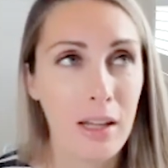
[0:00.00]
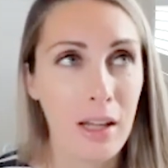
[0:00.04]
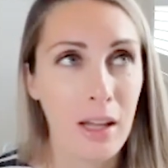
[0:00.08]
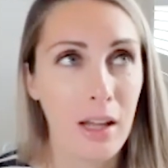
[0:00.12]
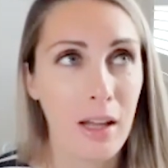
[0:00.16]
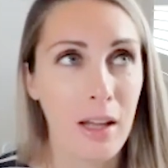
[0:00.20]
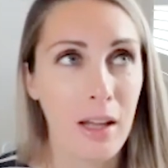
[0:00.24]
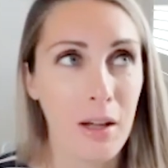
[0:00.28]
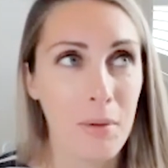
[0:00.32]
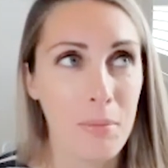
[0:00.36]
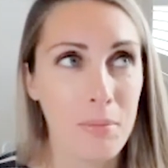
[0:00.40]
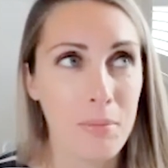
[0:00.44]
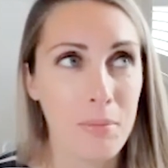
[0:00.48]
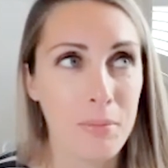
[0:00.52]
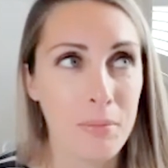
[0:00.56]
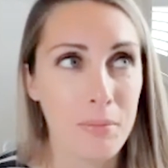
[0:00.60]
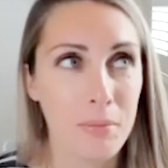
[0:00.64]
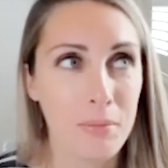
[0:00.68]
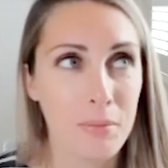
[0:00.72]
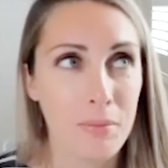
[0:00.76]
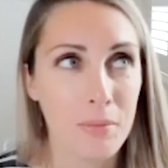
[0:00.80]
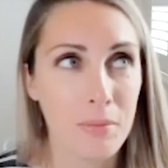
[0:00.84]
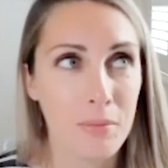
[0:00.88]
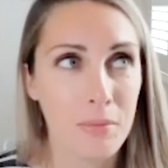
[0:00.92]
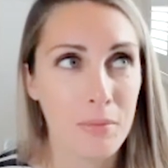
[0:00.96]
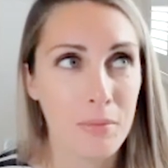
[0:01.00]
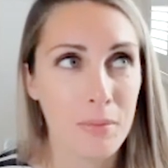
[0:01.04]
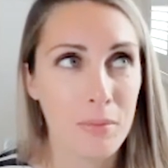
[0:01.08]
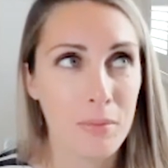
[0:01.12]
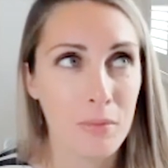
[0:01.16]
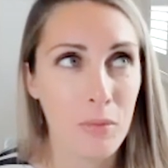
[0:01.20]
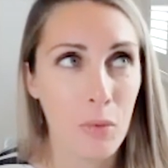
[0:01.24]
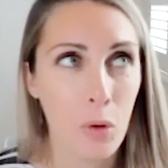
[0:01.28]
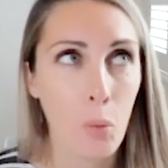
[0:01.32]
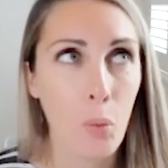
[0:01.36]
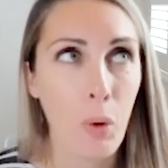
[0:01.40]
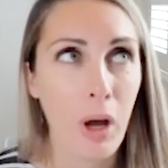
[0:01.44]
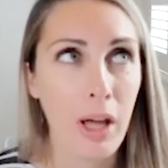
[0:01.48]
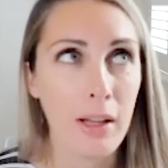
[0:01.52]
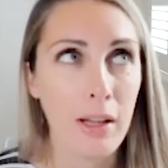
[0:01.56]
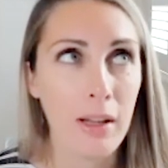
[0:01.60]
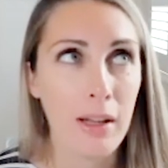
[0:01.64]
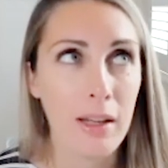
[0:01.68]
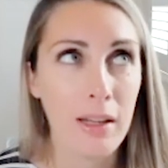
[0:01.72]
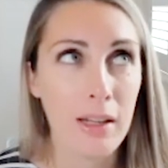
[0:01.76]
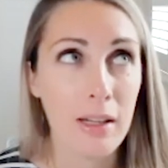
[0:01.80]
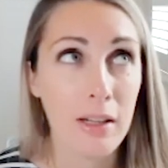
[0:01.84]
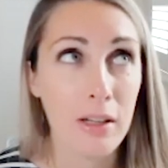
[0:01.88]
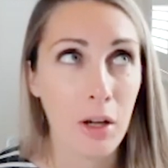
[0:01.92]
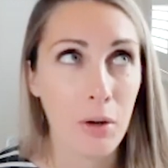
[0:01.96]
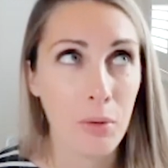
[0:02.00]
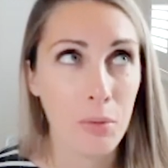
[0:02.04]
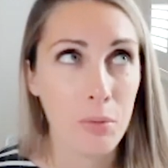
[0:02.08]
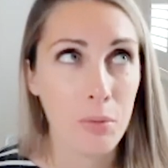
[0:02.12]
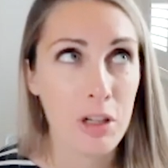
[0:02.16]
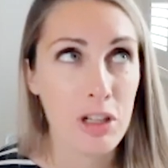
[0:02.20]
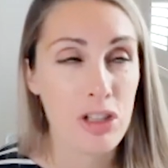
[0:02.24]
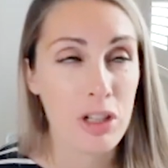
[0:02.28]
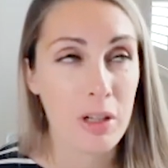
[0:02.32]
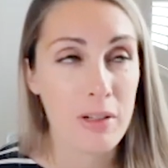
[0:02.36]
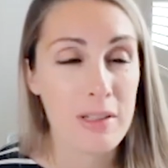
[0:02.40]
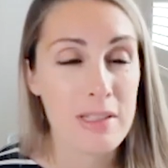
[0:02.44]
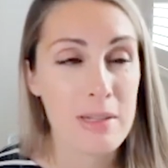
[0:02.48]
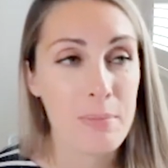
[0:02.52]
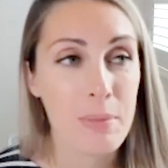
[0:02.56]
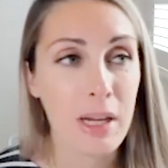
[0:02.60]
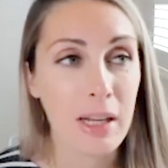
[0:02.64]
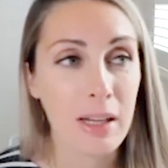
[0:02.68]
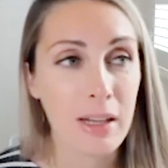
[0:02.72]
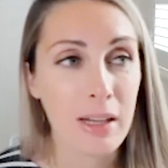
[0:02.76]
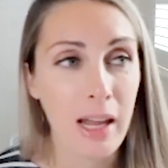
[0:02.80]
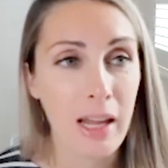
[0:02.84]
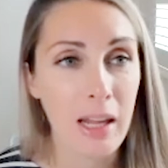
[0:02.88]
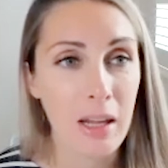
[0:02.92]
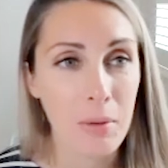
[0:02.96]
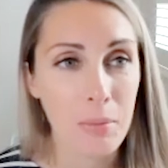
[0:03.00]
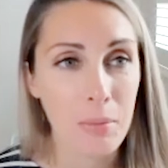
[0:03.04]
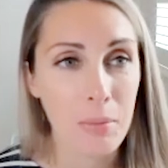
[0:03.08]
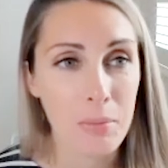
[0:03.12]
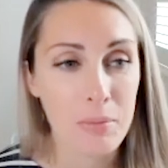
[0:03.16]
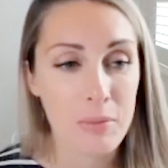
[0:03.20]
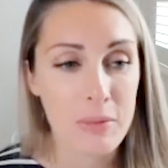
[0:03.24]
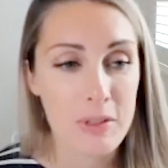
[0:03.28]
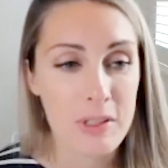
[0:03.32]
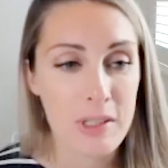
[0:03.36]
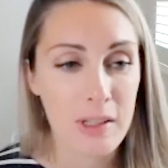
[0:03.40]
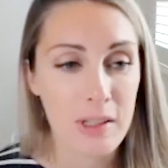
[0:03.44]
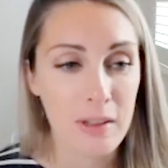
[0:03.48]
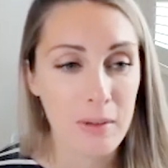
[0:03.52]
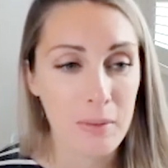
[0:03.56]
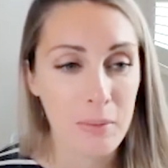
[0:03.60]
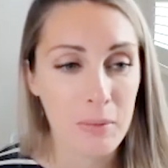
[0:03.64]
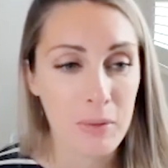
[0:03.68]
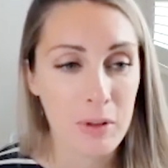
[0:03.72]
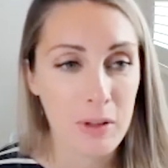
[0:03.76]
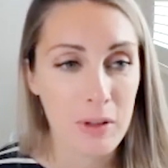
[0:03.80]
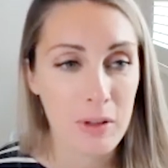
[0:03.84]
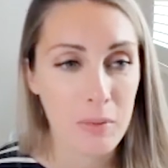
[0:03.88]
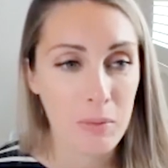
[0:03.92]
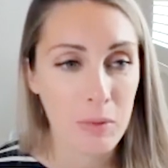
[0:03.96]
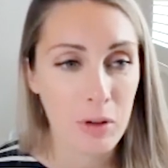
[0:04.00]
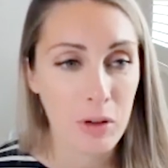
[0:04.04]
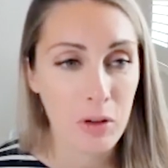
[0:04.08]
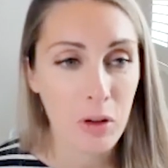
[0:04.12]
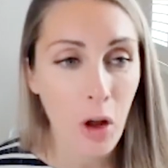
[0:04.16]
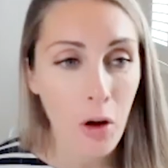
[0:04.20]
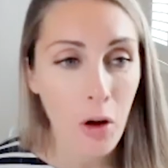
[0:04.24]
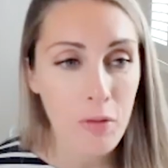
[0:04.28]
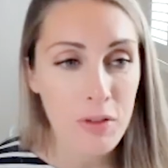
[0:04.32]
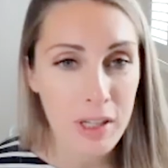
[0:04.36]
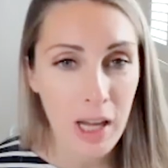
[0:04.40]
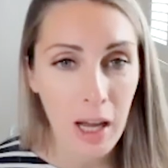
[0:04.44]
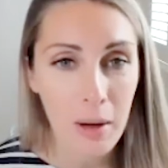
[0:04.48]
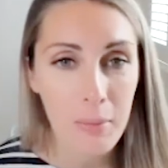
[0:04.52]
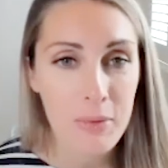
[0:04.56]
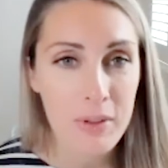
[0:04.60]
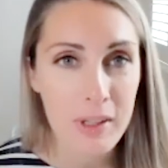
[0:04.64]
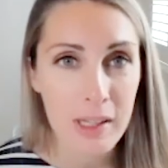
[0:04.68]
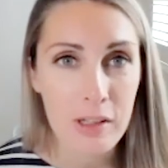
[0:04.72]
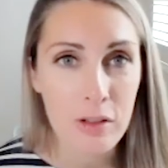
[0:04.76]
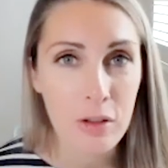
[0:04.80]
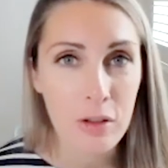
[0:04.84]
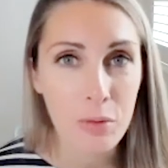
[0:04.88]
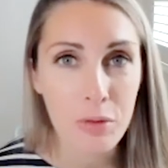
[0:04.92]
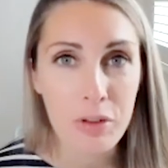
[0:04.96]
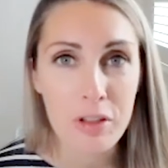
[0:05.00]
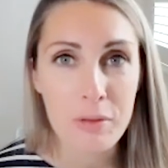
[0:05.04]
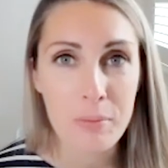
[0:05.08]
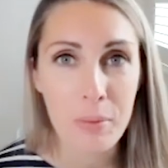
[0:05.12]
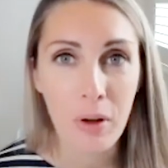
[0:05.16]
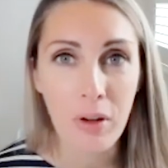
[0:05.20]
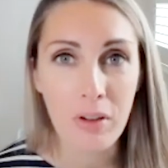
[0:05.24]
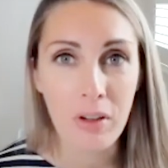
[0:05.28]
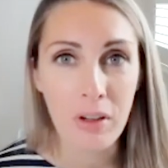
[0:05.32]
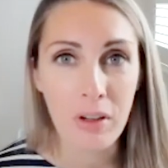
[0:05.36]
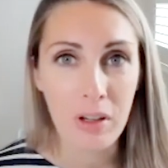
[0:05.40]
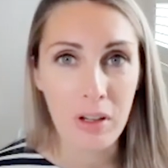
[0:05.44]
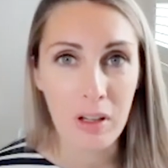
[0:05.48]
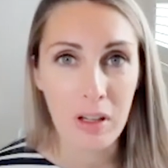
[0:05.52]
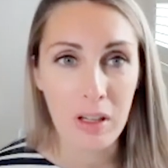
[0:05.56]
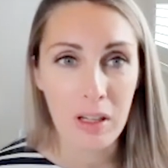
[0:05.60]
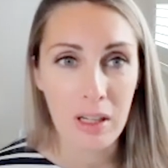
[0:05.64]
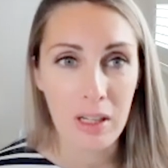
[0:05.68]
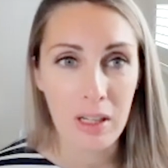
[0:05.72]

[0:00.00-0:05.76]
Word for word: um, well, you know, reaching out to big names. A lot of times they do respond